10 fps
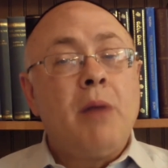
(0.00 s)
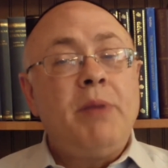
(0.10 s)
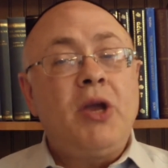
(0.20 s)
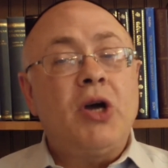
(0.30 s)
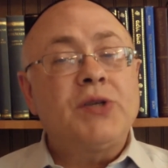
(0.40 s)

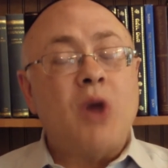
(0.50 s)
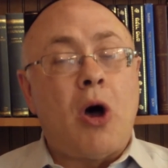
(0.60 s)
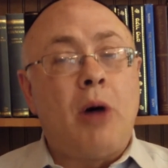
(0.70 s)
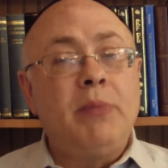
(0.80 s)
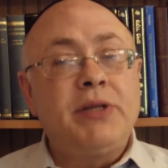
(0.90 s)
because
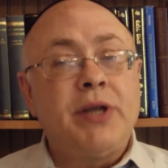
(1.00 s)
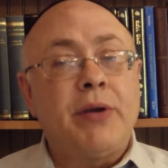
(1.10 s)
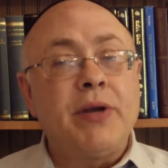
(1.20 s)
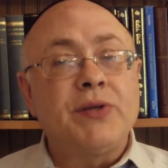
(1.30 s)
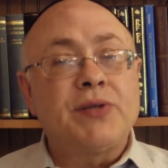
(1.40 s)
all
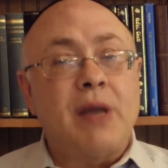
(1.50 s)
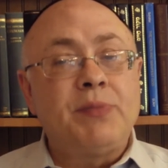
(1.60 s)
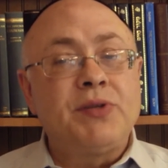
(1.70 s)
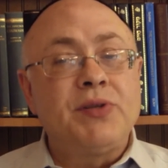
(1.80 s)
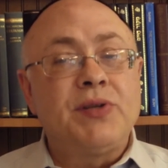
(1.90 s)
material
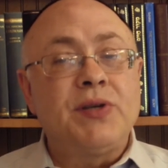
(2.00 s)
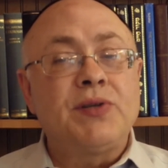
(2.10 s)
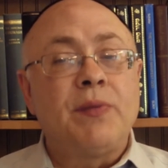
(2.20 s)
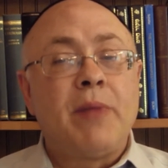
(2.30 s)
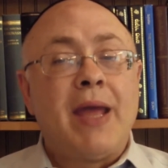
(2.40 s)

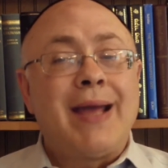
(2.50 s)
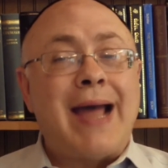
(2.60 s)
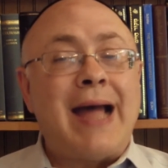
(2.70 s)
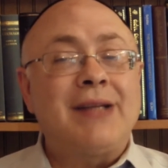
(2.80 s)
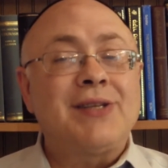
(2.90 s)
substances
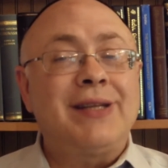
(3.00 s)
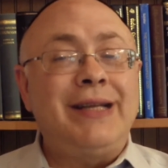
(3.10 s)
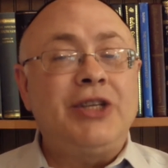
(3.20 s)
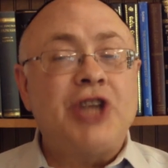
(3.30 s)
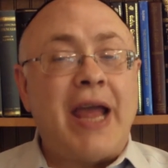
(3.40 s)

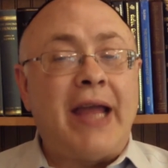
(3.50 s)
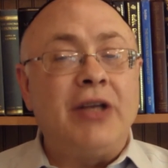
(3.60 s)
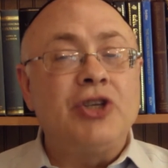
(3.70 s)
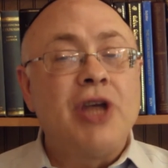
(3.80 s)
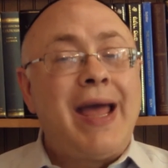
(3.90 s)
constantly
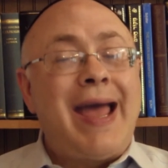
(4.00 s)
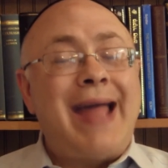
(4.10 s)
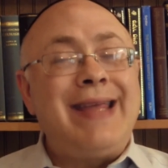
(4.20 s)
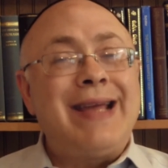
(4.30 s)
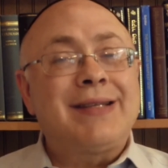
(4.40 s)
change,
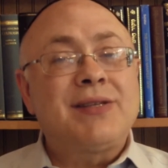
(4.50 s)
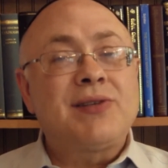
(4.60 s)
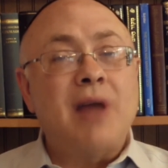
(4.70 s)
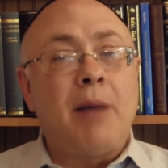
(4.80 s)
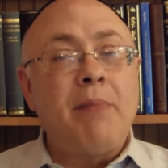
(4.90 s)
and yet
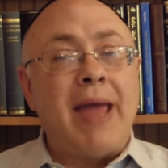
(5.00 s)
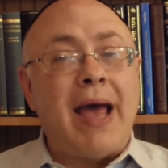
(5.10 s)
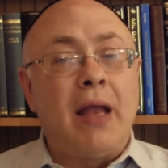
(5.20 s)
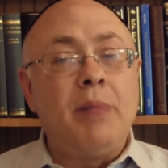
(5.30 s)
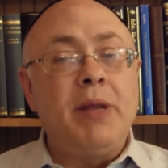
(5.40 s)
some
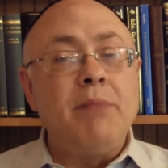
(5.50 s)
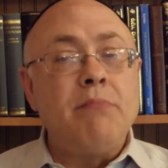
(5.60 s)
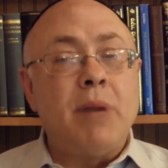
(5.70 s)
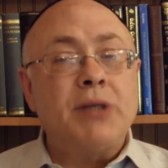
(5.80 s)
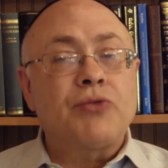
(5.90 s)
element
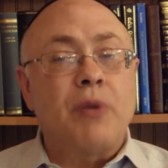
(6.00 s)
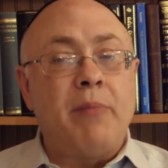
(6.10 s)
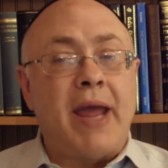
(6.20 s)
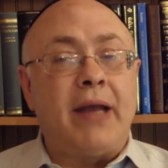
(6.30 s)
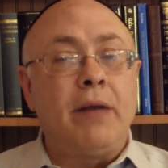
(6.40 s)
must
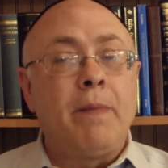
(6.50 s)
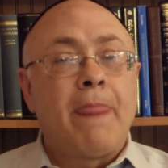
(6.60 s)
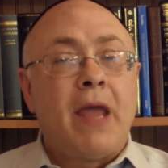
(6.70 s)
remain,